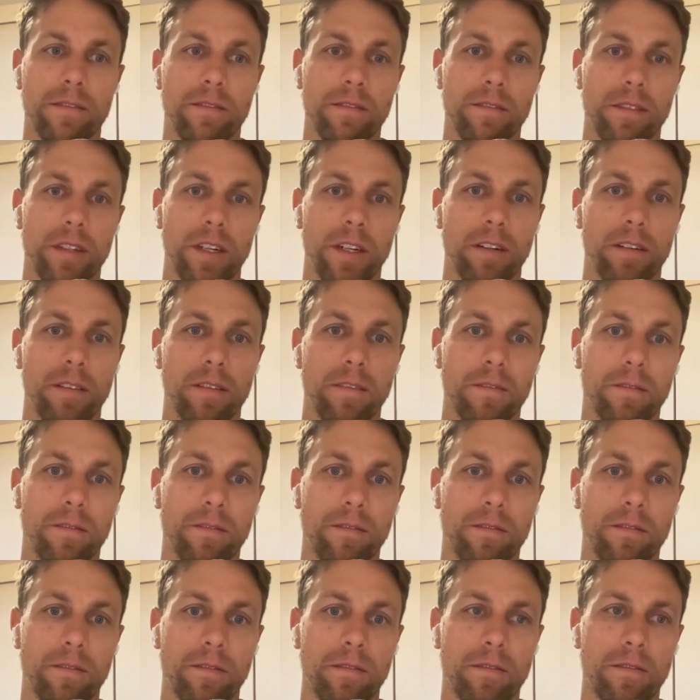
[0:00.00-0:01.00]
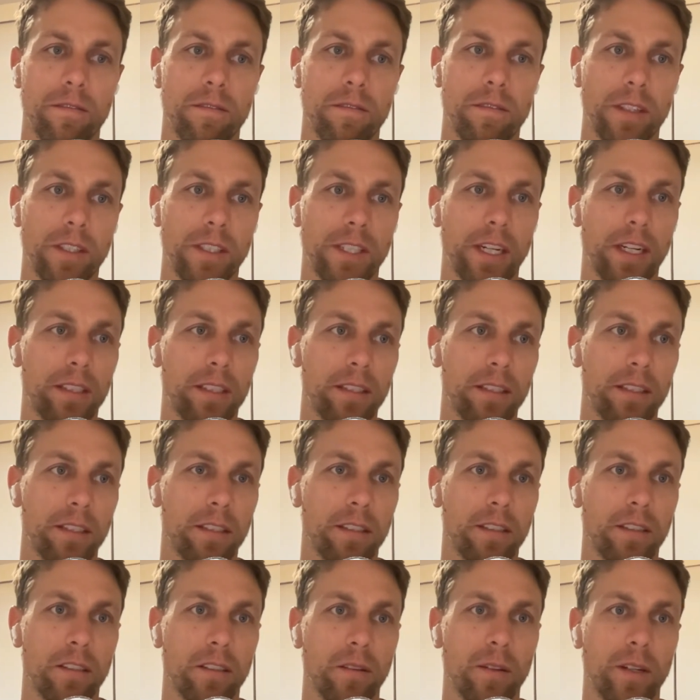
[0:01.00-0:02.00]
Yeah. Exactly.
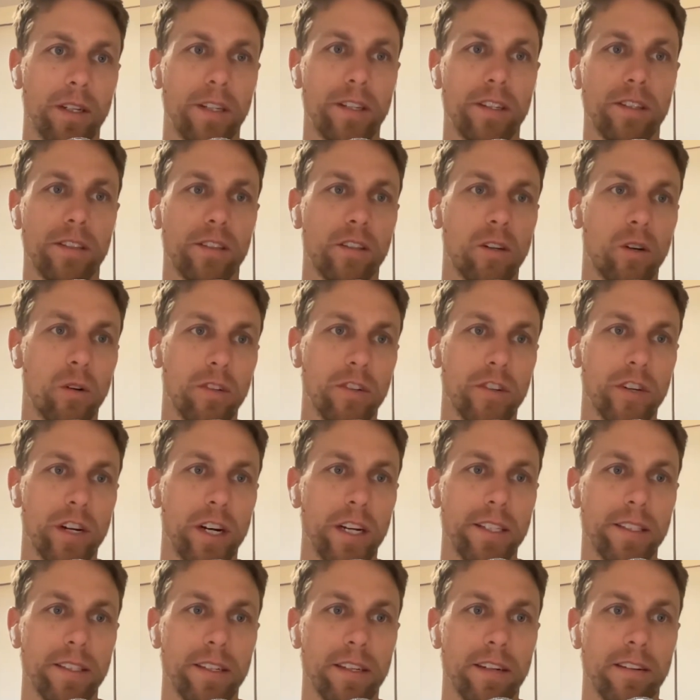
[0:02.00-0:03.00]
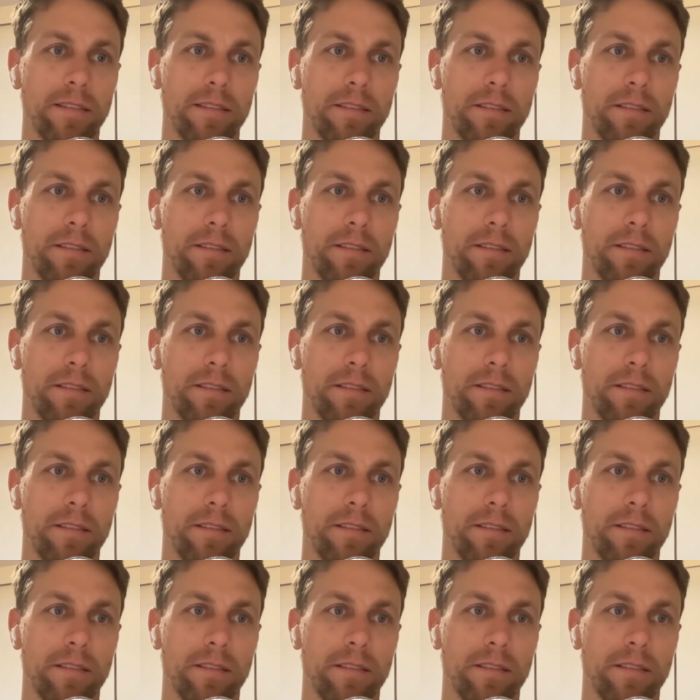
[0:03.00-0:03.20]
We could just go and try stuff.